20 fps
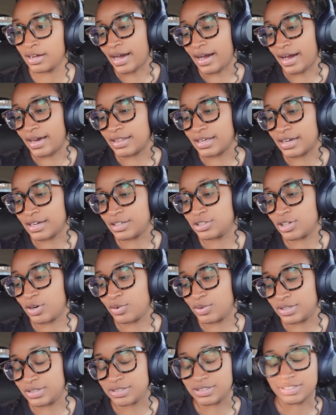I think it's
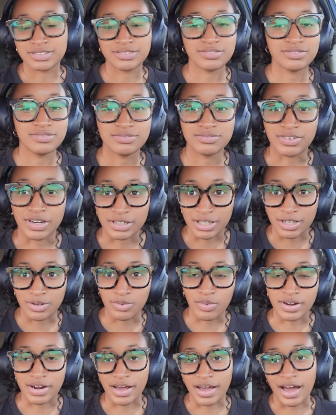always funny
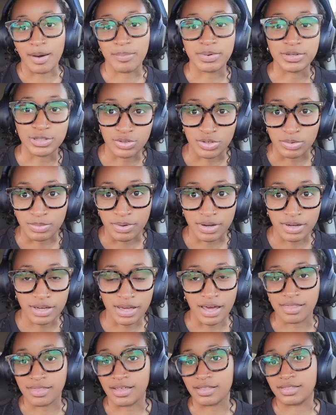when I hop into a book
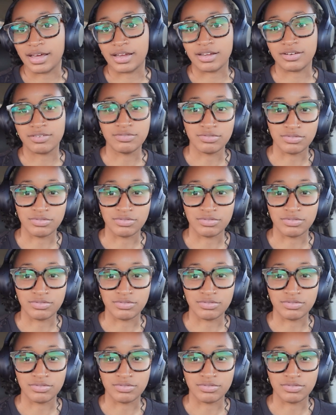and then like